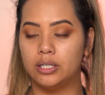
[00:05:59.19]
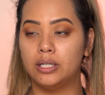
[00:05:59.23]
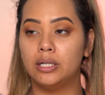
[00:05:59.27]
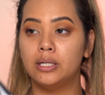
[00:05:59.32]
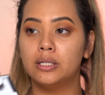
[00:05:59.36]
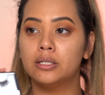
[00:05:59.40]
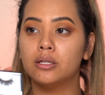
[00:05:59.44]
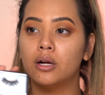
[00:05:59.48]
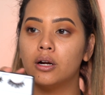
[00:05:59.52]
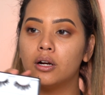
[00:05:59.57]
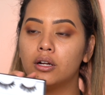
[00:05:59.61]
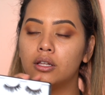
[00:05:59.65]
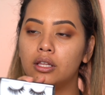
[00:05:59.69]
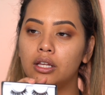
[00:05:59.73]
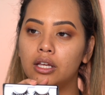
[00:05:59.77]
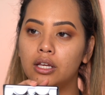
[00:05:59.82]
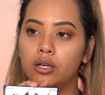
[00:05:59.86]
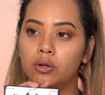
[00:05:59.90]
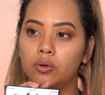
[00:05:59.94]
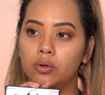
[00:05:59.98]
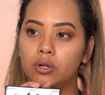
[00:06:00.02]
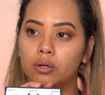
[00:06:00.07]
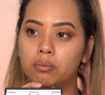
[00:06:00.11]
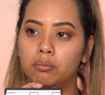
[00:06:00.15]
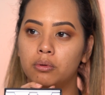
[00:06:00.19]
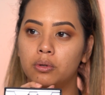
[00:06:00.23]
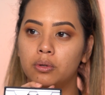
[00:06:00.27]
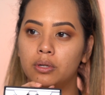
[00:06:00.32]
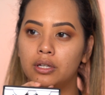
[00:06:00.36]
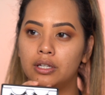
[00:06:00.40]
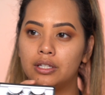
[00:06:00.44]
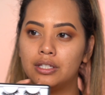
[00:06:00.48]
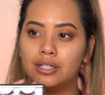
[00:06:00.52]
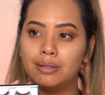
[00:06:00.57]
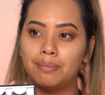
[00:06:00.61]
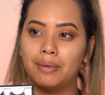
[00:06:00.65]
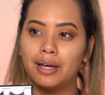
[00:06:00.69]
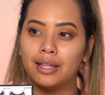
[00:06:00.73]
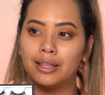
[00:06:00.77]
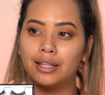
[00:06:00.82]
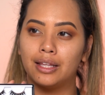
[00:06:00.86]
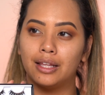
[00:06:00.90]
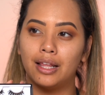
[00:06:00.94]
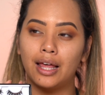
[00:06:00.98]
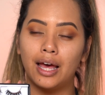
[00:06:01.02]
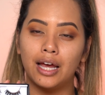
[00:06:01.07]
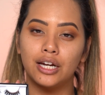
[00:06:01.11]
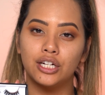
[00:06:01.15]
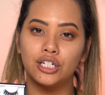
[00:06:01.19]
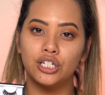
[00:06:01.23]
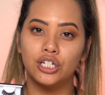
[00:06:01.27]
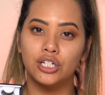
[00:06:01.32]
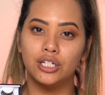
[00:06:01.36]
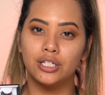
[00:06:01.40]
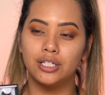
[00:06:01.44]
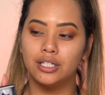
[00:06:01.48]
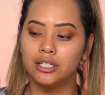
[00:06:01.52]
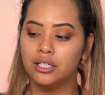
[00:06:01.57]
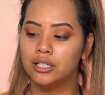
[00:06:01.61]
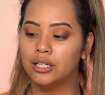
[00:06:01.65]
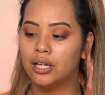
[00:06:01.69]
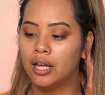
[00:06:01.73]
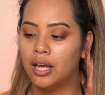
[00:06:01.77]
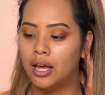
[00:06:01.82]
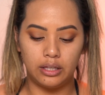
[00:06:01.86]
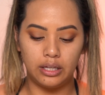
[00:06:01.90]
These are the Huda Beauty Samantha lashes.